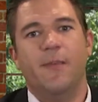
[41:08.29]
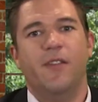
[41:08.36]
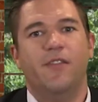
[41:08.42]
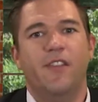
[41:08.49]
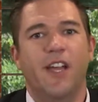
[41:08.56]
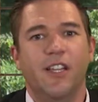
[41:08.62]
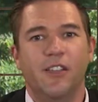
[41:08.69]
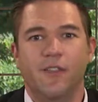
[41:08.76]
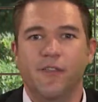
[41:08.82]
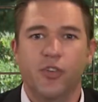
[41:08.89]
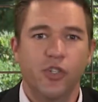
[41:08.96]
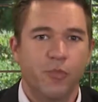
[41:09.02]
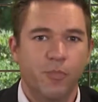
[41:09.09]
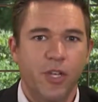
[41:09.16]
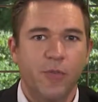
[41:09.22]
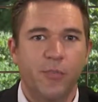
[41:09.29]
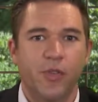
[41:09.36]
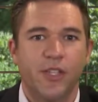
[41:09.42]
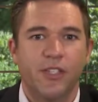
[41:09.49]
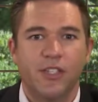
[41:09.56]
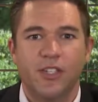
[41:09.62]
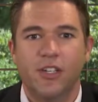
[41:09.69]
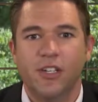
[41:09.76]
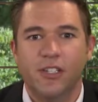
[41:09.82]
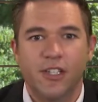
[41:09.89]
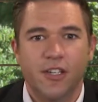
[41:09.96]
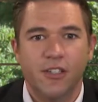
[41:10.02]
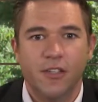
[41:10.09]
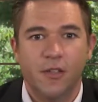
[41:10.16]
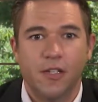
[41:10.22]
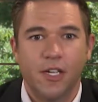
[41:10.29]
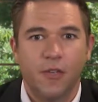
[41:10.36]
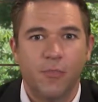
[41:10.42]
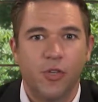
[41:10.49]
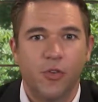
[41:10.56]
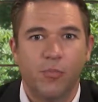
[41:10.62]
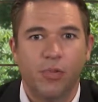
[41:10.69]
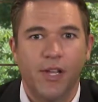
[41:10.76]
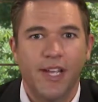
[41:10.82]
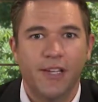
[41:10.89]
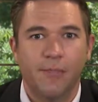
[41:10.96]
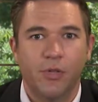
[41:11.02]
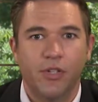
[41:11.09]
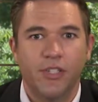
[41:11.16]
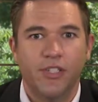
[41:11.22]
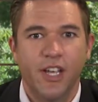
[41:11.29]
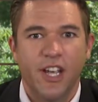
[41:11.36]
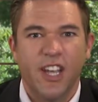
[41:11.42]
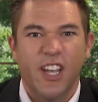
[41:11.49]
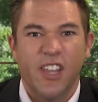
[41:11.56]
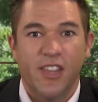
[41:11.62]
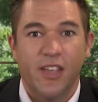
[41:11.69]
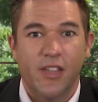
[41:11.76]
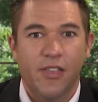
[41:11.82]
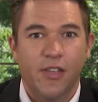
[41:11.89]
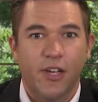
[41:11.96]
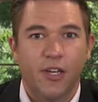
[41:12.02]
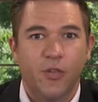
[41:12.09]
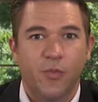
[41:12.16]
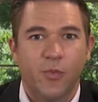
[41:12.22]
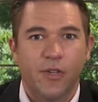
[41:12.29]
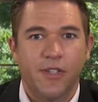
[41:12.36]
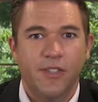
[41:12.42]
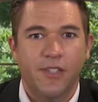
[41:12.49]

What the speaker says: In fact, the first people that saw duck-billed platypus, they thought it was